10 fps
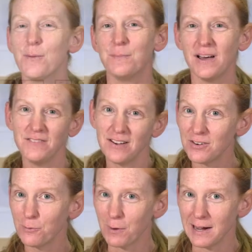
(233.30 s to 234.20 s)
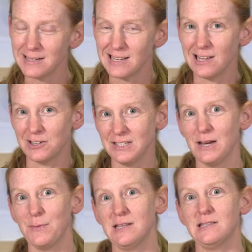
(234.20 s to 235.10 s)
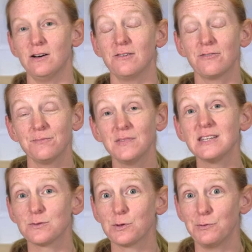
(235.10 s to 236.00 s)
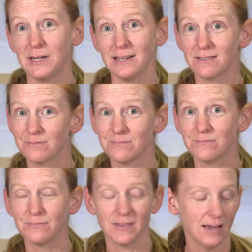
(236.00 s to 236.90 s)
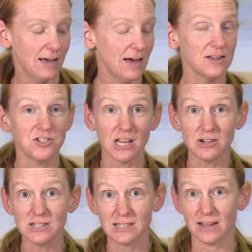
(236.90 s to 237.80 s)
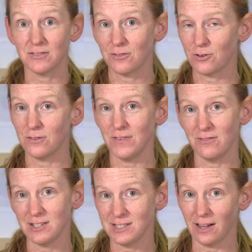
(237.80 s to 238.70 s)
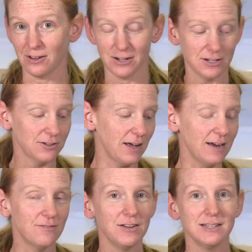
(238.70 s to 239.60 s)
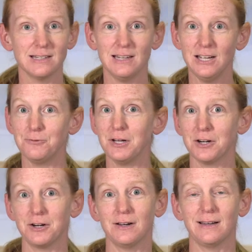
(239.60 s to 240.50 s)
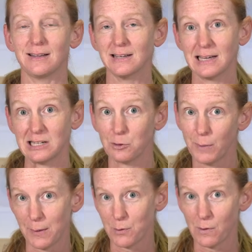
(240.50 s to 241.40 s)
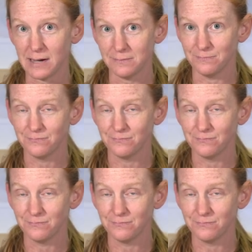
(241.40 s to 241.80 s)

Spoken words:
My favorite way to entertain myself is with reading. A generous gift for a favorite sailor in your life is an e-reader like the Kindle Paperwhite.